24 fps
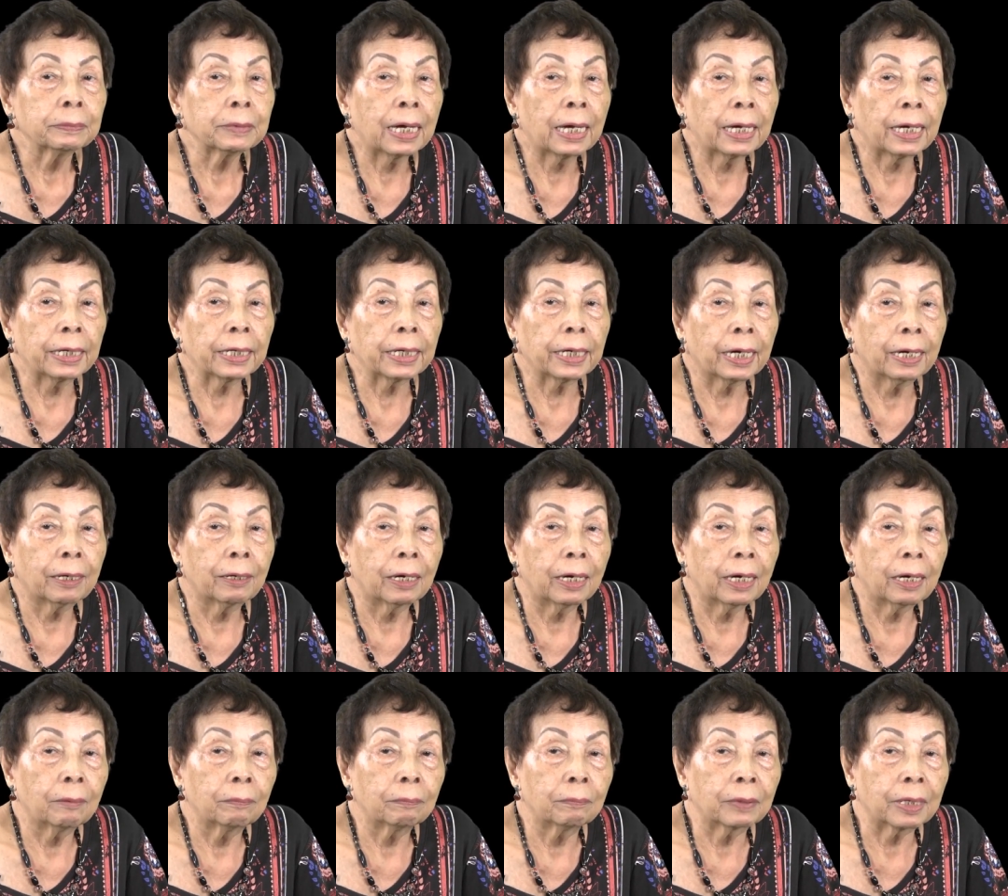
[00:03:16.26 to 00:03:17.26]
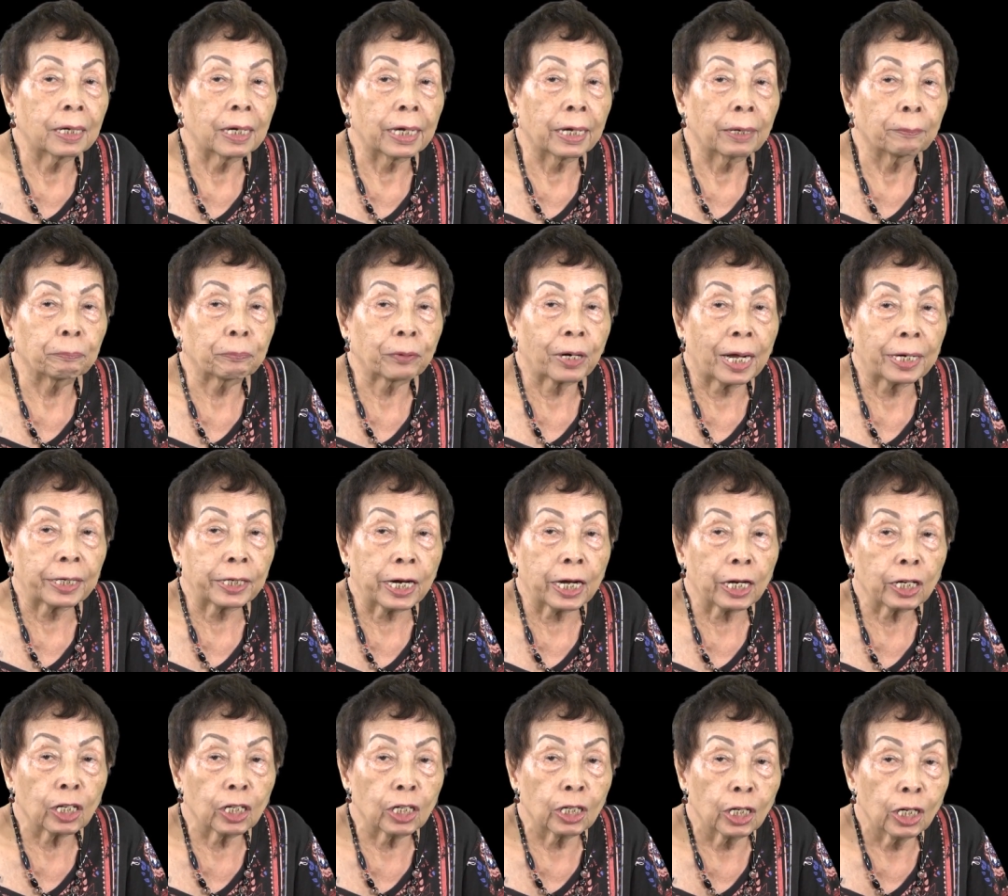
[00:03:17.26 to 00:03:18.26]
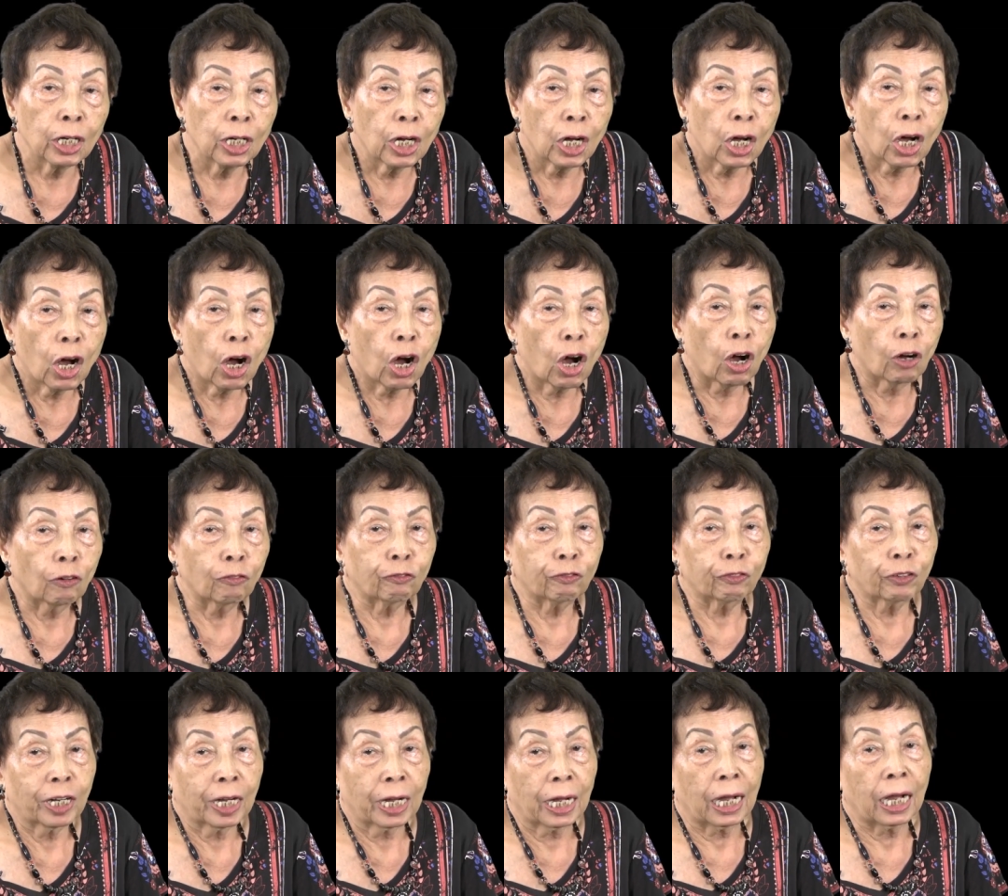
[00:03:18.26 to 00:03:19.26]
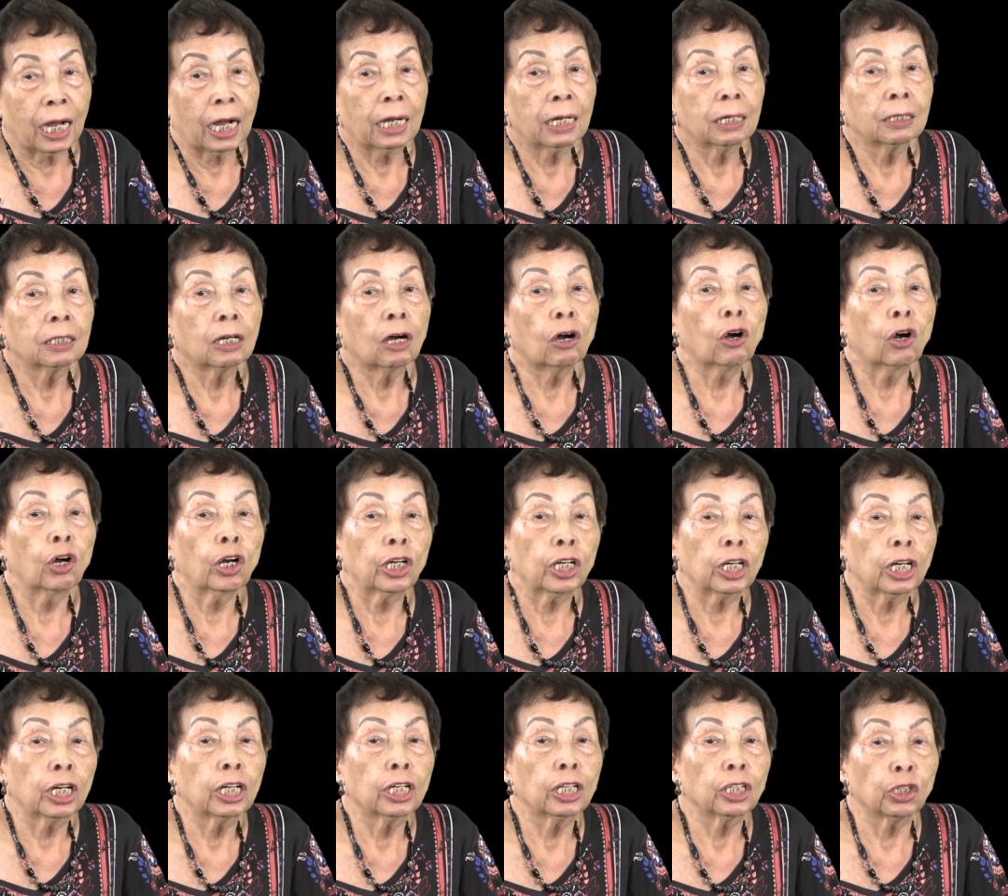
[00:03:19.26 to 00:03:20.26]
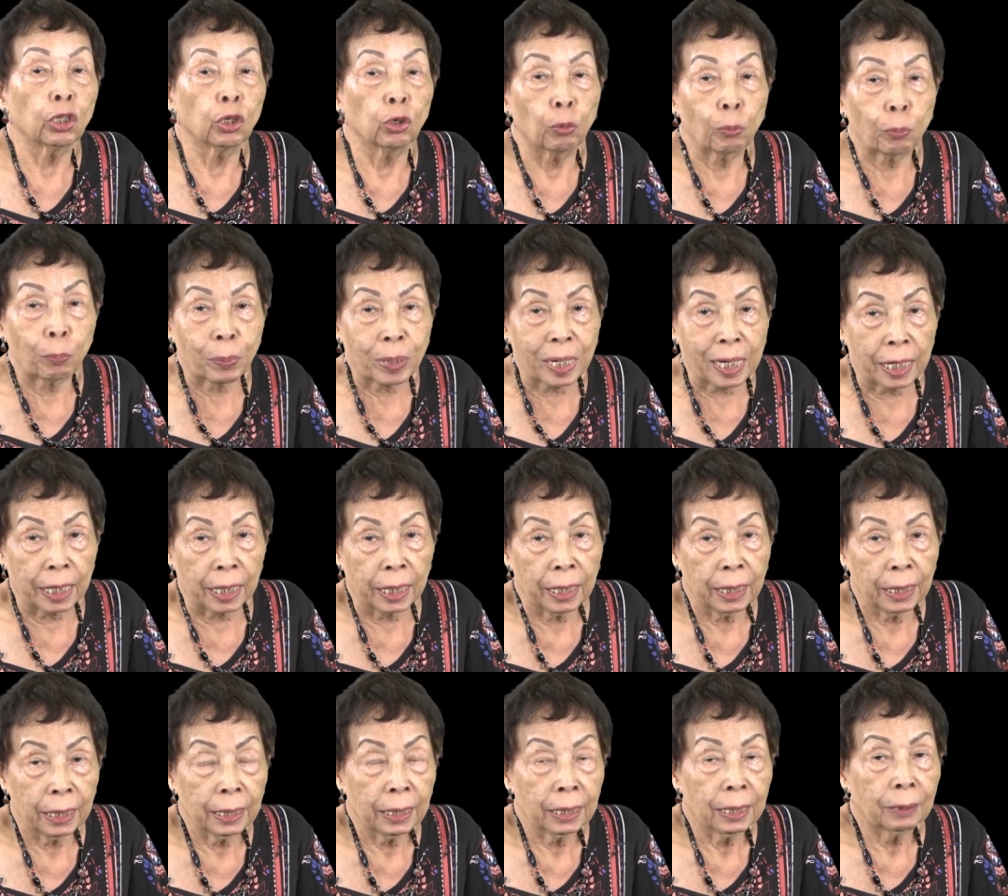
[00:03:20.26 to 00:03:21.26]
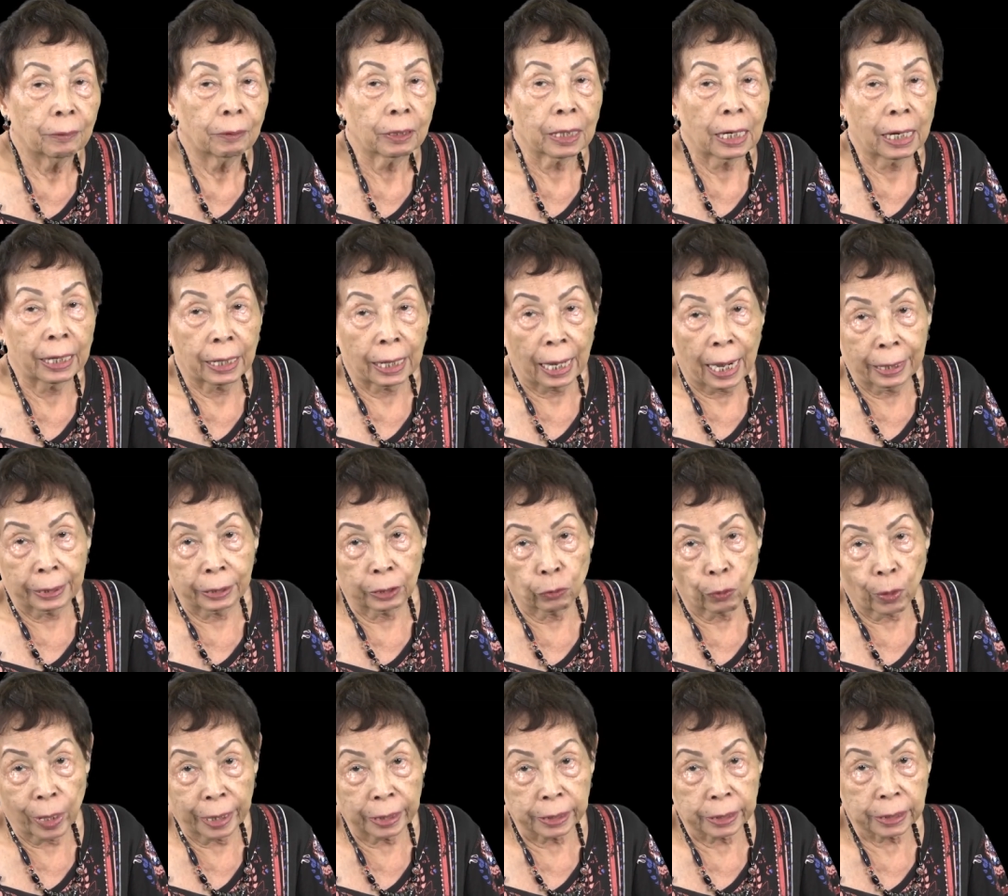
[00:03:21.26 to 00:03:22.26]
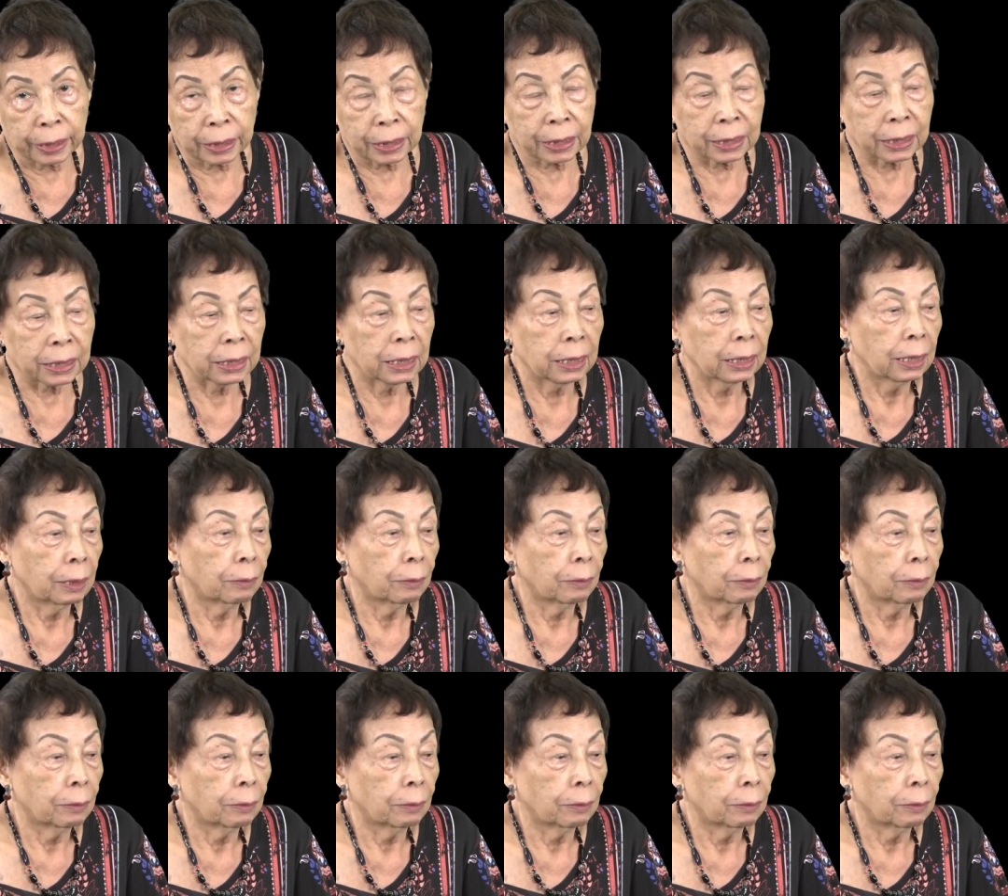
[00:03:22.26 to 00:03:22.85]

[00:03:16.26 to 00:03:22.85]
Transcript: I am a product of all UP graduates.